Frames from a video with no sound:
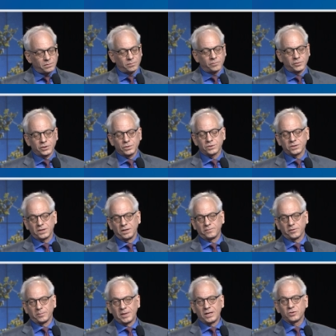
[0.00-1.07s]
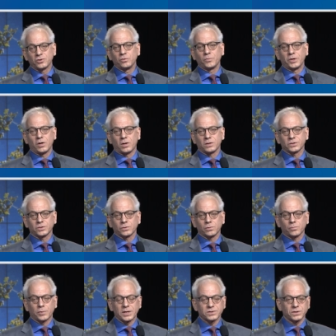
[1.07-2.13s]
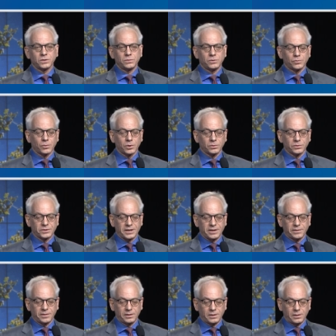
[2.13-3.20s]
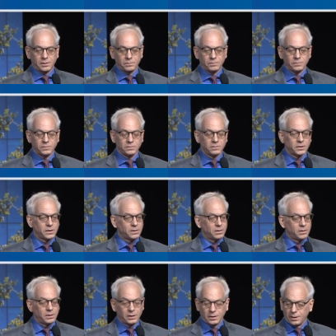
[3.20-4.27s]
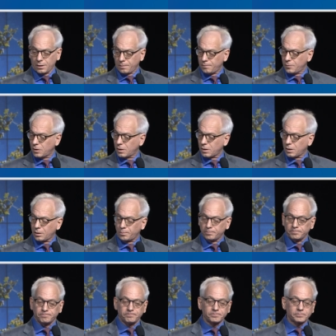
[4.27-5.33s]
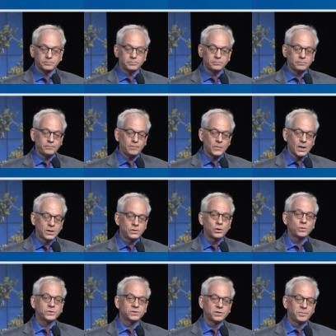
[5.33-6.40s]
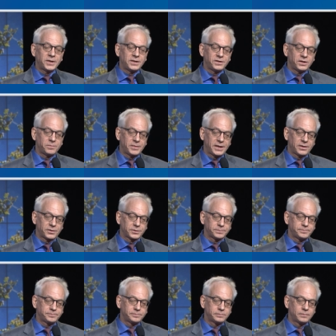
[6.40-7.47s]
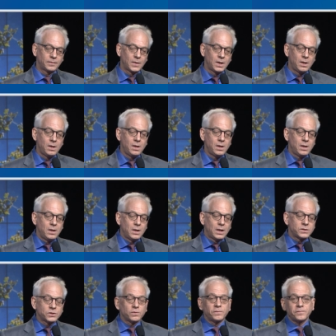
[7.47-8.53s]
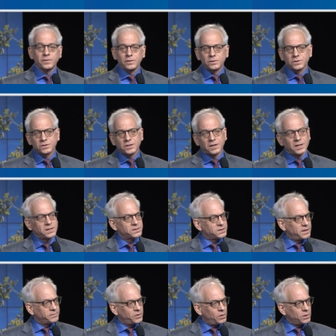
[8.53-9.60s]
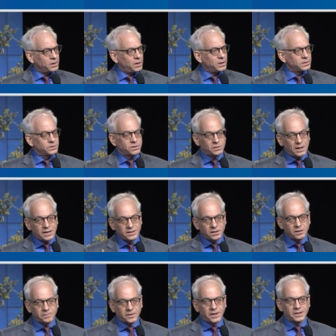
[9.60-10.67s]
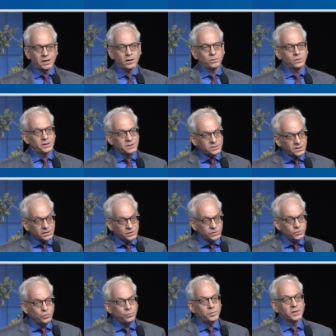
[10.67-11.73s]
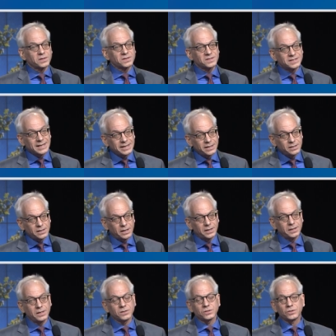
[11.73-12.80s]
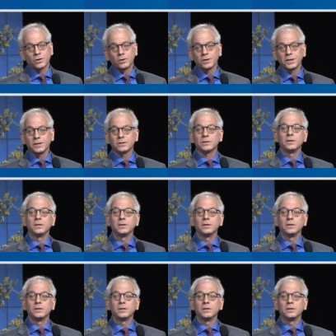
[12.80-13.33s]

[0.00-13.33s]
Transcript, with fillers: reducing inflammation, we also rescue neuronal death in a in a um, dose-dependent manner. And so further studies have gone on to identify not only TYK2, but a second kinase target